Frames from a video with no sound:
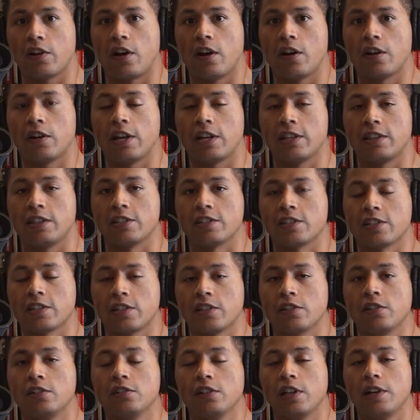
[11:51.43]
aren't at the
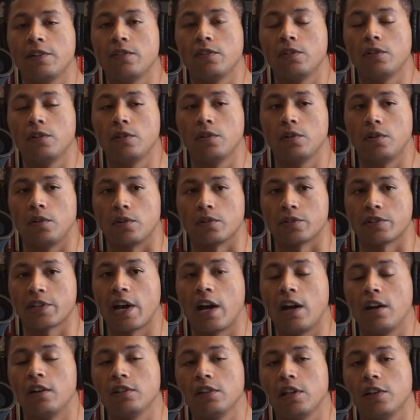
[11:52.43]
skill level or
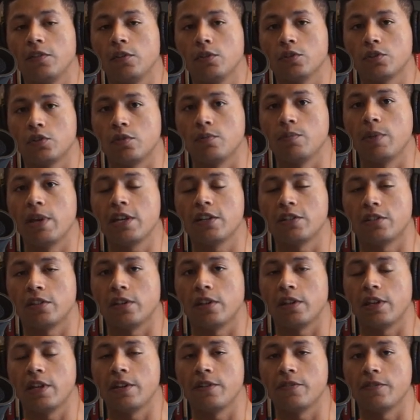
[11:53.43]
talent level to make it to
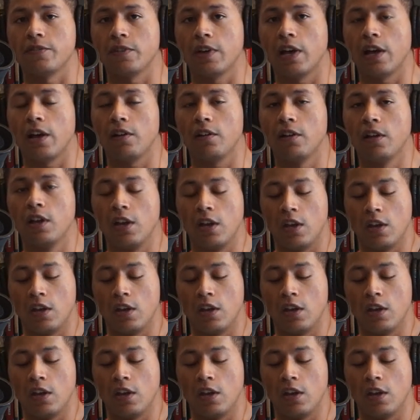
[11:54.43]
the NFL,